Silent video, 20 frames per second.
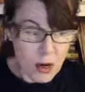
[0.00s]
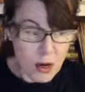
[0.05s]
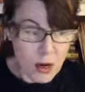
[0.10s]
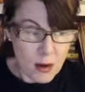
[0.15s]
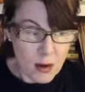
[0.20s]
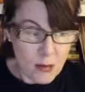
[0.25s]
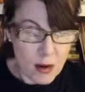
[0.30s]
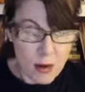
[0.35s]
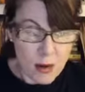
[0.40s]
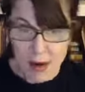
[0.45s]

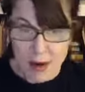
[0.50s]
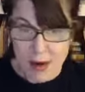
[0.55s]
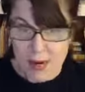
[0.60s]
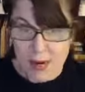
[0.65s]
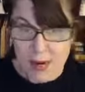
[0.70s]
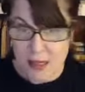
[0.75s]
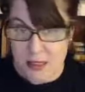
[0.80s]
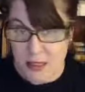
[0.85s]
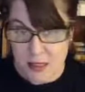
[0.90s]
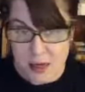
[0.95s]
my
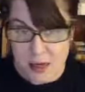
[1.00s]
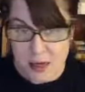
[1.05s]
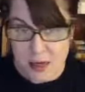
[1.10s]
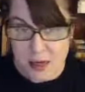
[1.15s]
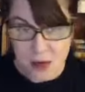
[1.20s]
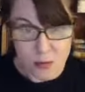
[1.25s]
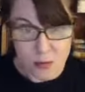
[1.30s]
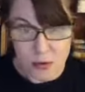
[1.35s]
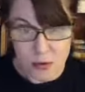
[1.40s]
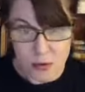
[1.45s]
brain's not
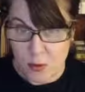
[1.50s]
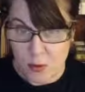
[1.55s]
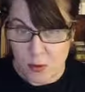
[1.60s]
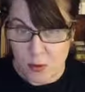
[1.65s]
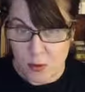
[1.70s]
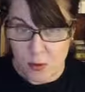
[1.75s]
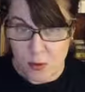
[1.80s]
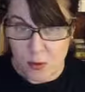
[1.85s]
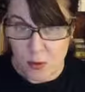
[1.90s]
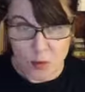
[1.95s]
really
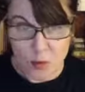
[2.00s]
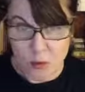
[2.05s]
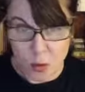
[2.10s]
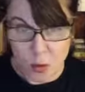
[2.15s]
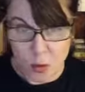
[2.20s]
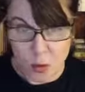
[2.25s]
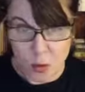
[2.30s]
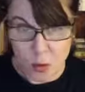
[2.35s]
working.